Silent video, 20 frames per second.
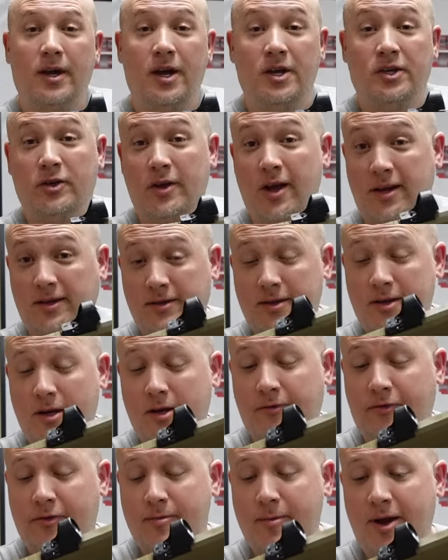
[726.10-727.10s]
So that's the
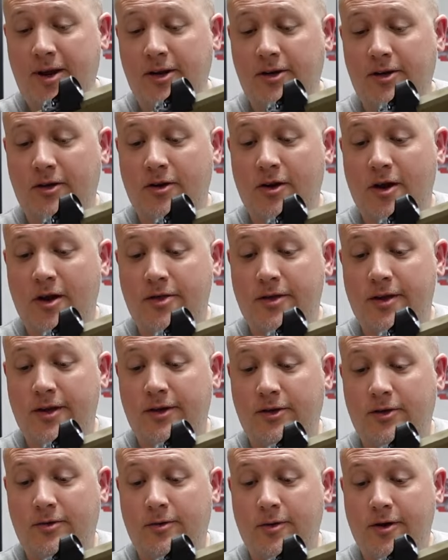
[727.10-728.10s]
information on
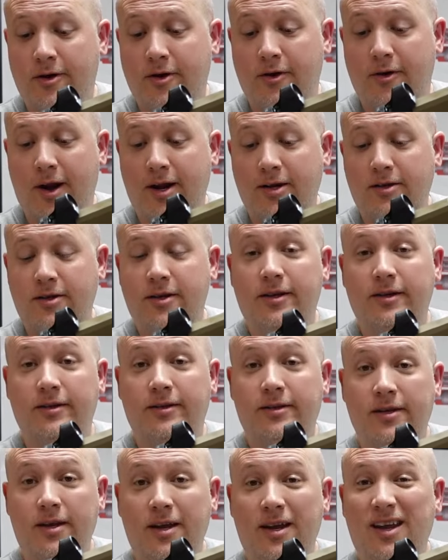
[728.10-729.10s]
this trigger. As you can
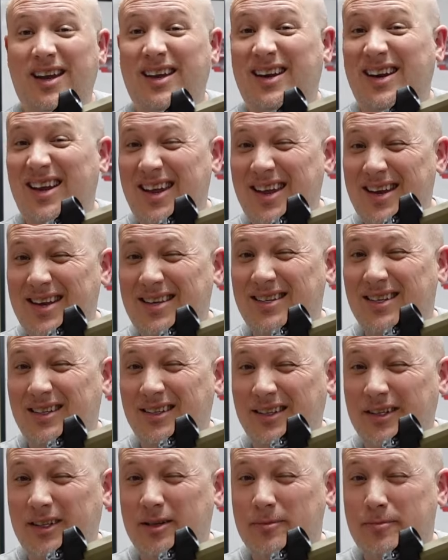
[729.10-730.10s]
see, it is a
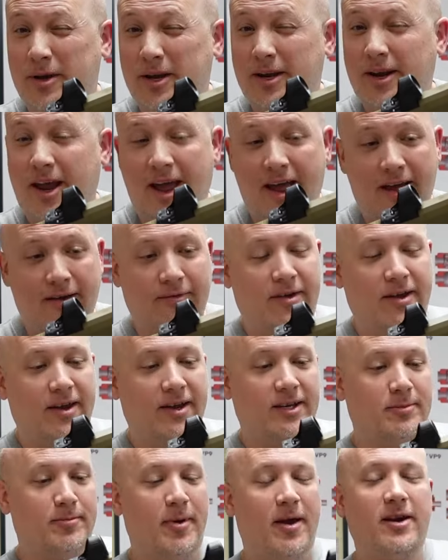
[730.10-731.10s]
little bit heavy,
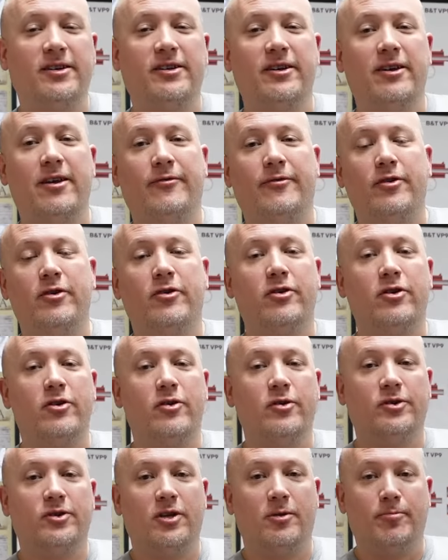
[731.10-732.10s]
especially if you're
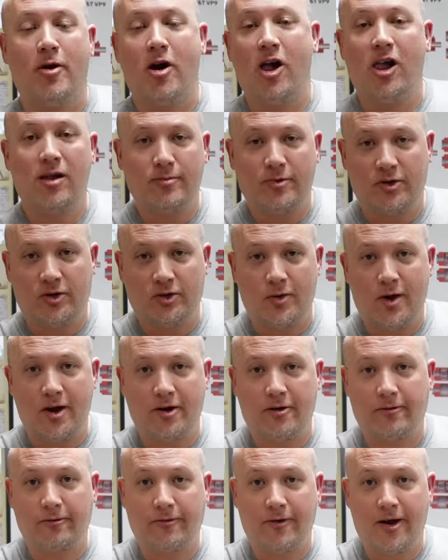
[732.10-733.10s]
used to polymer
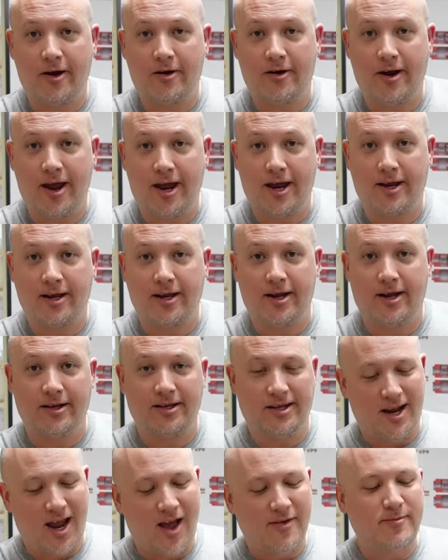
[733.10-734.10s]
striker fired
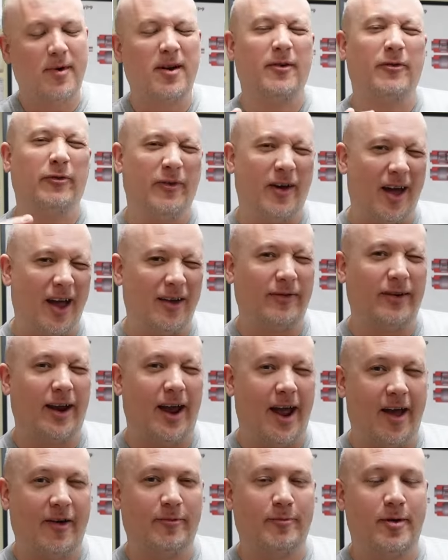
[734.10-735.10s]
handguns that have about a
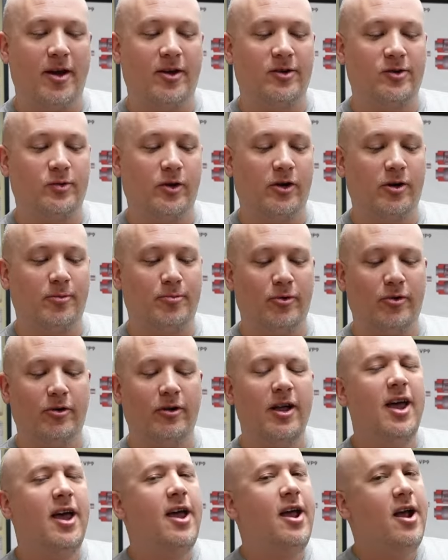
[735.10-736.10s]
5.5 pound trigger
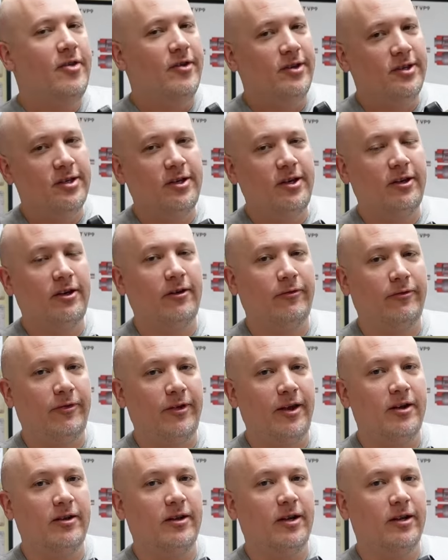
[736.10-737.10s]
pull. This is going to
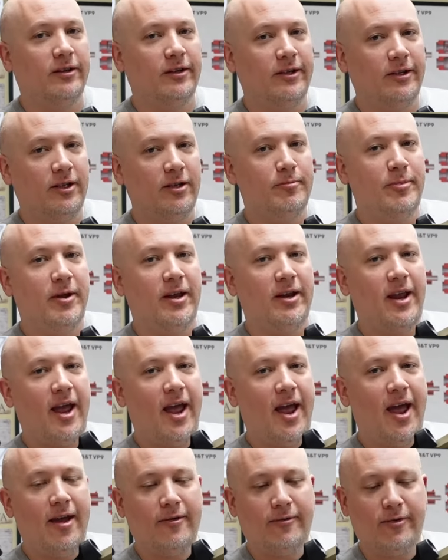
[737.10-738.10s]
feel a little bit
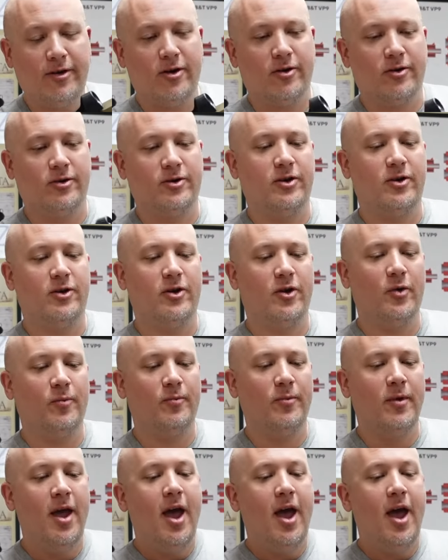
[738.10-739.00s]
heavier to you.